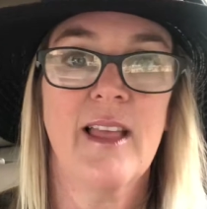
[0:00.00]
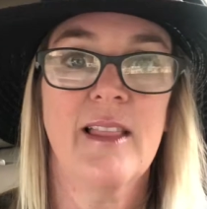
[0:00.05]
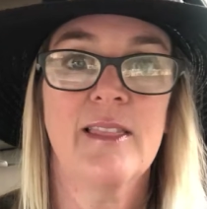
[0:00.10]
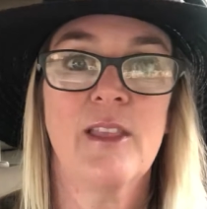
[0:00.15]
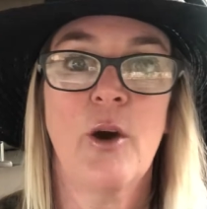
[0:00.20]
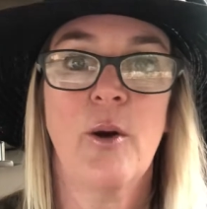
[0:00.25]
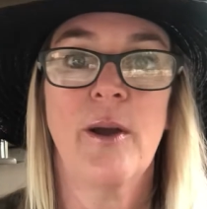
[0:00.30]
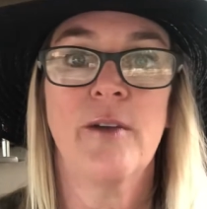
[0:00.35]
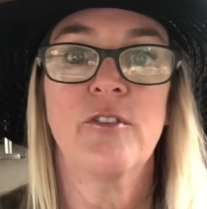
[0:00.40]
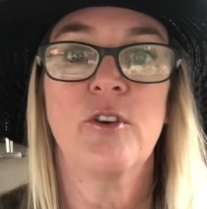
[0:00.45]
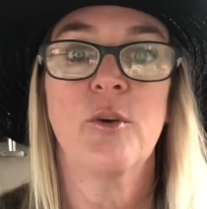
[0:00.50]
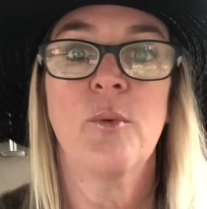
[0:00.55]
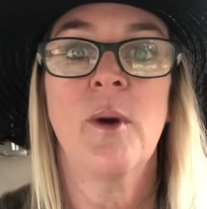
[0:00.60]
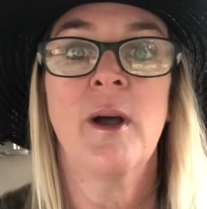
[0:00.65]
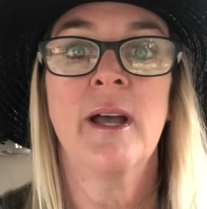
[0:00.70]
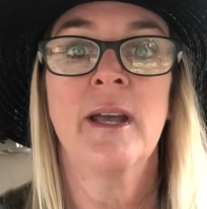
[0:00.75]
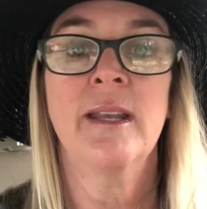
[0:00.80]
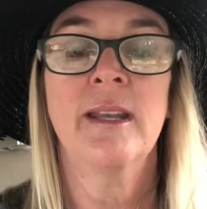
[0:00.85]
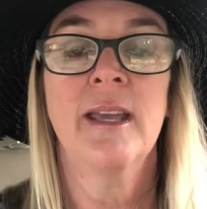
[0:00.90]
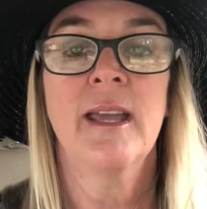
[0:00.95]
Hello
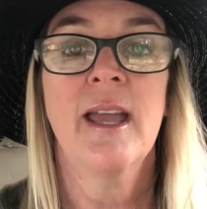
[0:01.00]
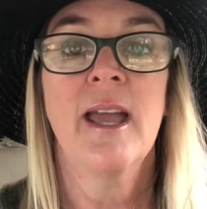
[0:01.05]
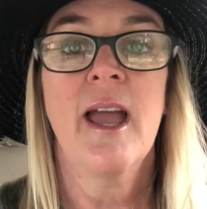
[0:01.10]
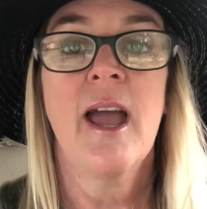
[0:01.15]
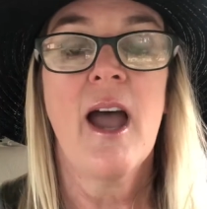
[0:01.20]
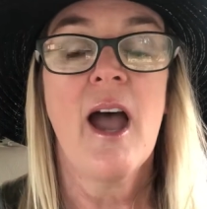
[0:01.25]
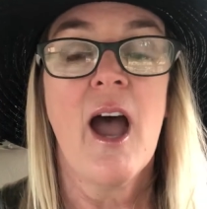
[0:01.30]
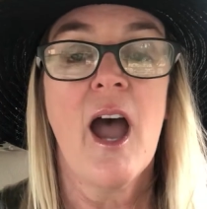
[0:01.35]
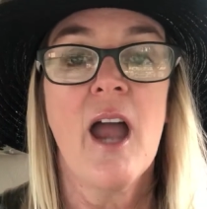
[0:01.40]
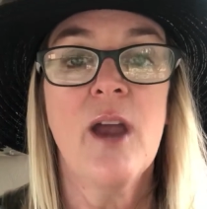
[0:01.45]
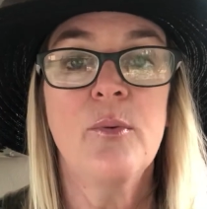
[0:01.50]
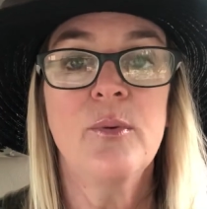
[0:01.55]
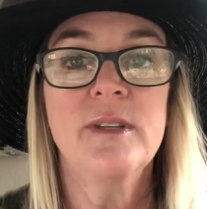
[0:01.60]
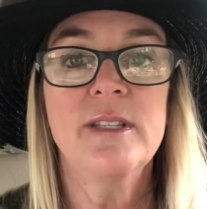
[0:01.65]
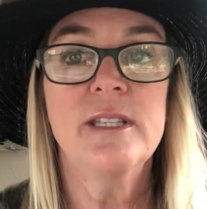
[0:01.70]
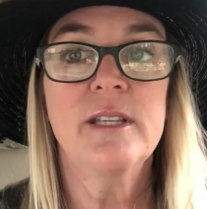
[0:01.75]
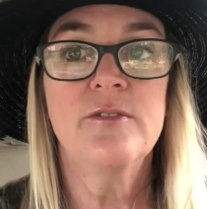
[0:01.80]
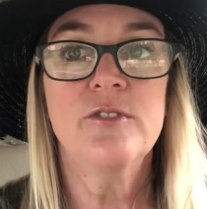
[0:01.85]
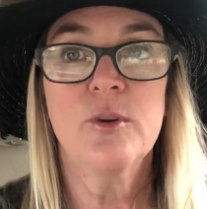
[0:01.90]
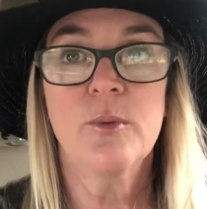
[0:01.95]
everyone. I
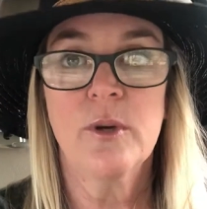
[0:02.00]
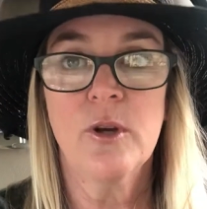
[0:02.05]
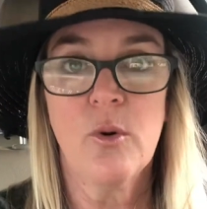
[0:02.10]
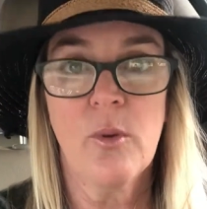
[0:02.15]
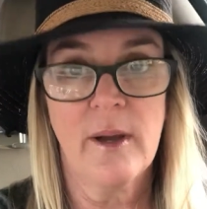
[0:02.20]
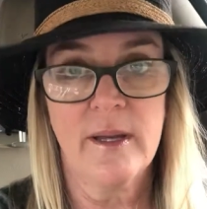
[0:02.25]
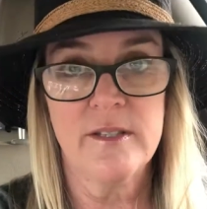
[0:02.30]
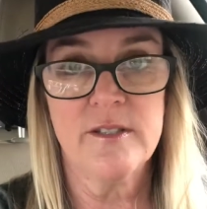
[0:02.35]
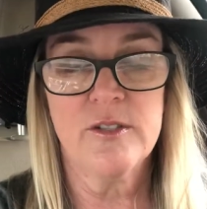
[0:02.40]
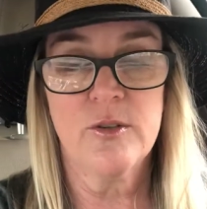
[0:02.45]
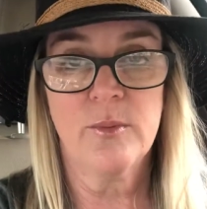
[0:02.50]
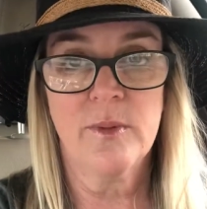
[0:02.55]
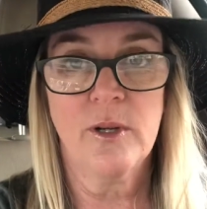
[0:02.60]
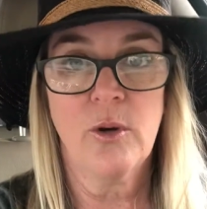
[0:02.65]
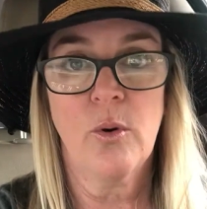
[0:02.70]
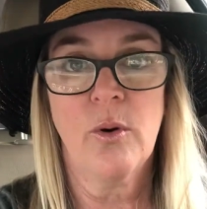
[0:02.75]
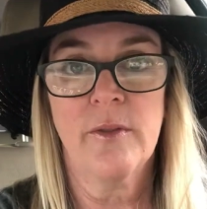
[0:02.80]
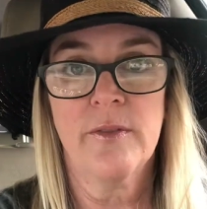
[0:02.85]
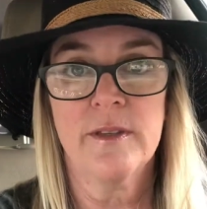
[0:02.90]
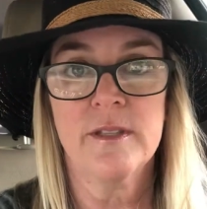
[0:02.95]
received a request to
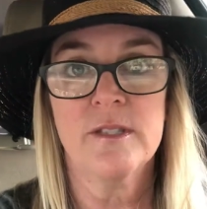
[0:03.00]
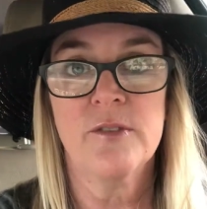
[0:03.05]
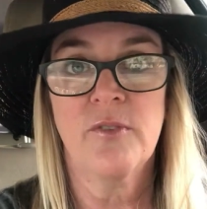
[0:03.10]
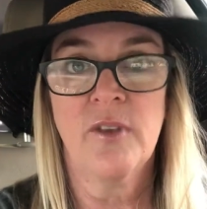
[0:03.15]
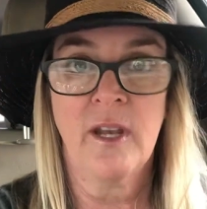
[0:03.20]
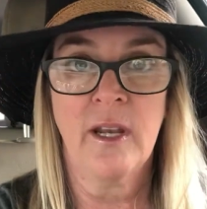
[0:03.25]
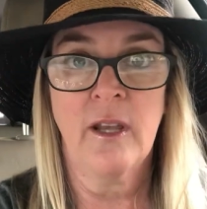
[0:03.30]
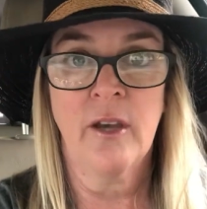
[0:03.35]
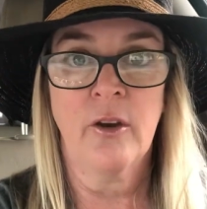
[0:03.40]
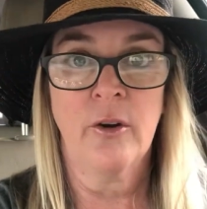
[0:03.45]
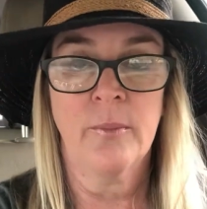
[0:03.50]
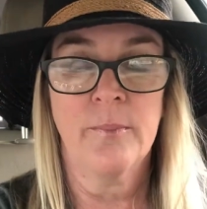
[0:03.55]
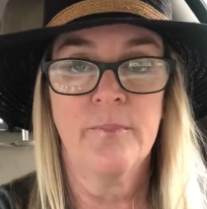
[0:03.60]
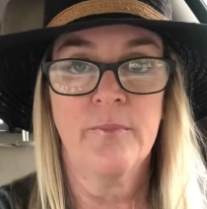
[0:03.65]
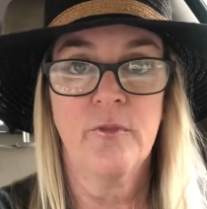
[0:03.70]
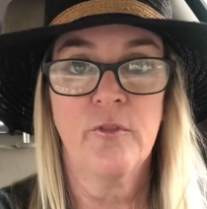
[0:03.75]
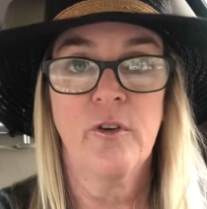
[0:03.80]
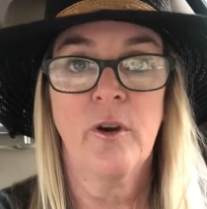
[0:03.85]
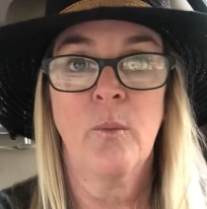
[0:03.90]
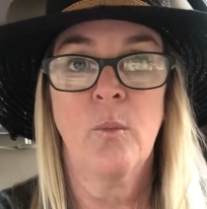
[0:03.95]
record this video
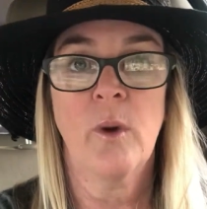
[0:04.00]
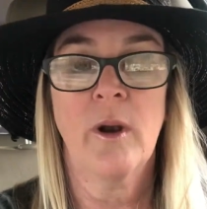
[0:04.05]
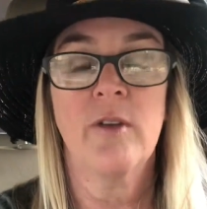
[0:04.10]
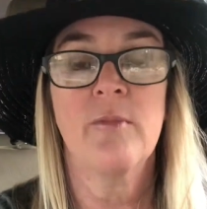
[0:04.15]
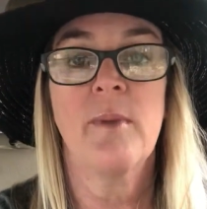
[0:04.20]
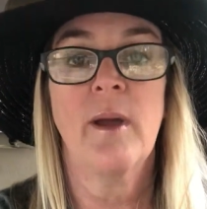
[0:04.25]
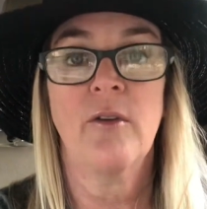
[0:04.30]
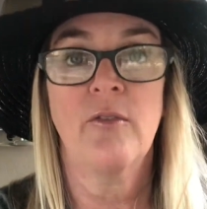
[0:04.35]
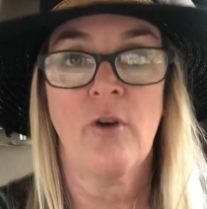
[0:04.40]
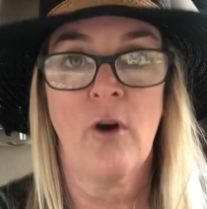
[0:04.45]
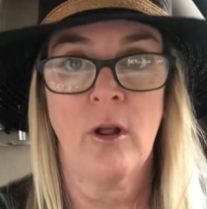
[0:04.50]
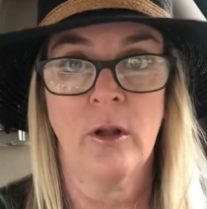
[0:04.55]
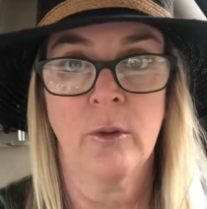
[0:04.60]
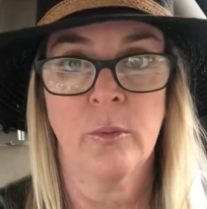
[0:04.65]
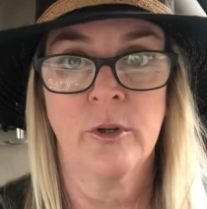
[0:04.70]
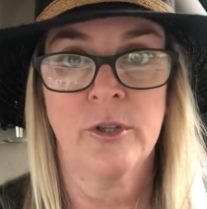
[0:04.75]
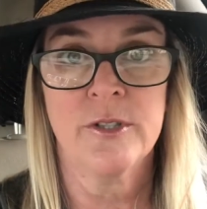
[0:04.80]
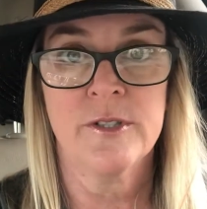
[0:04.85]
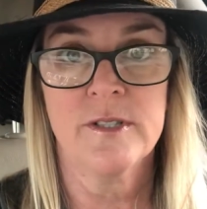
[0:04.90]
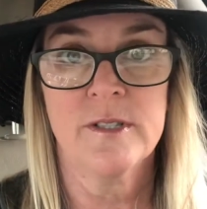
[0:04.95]
from one of my
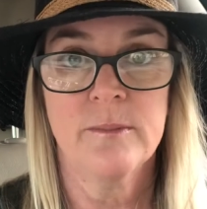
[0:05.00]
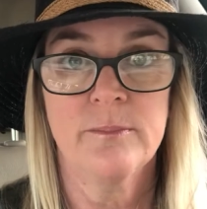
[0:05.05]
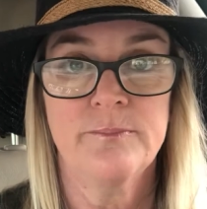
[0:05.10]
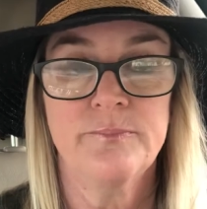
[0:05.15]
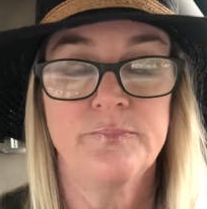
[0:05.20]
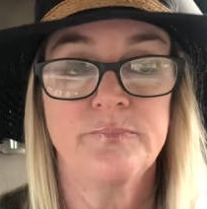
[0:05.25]
followers.